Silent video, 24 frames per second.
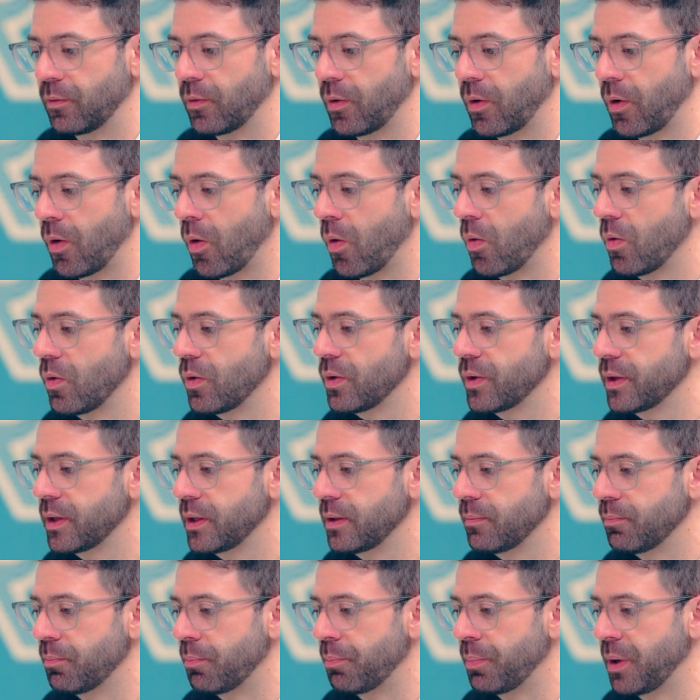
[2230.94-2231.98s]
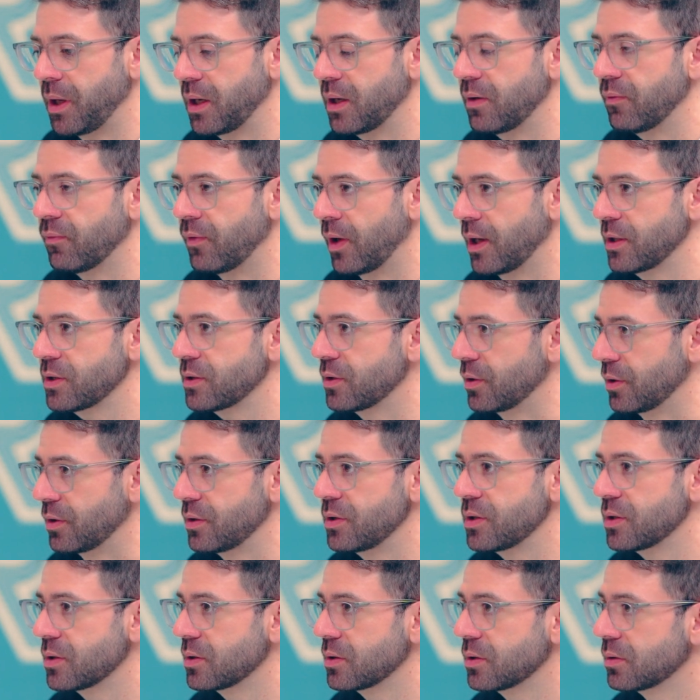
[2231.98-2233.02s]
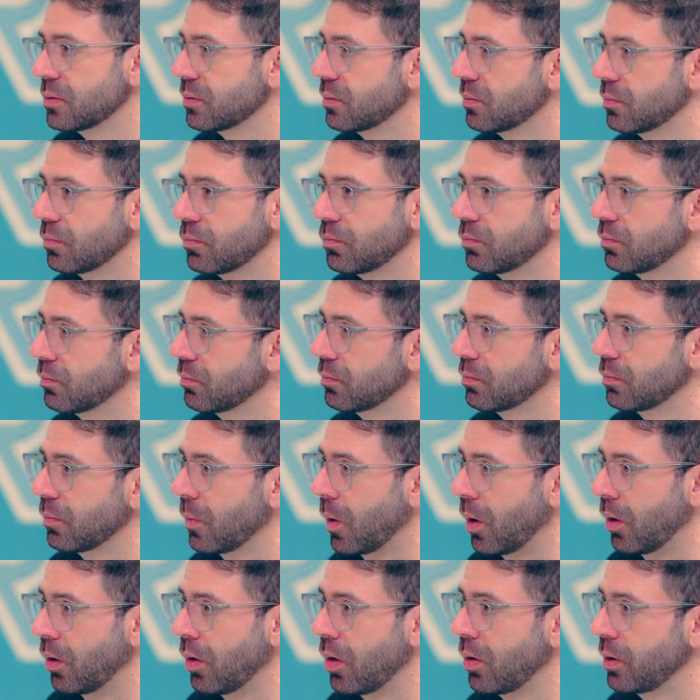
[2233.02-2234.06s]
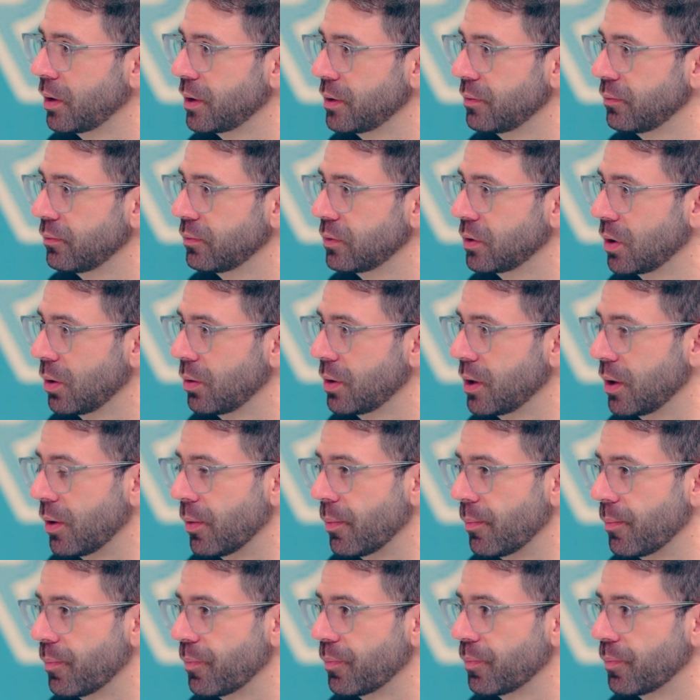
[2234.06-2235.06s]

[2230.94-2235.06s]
all the big investors are all in Tokyo.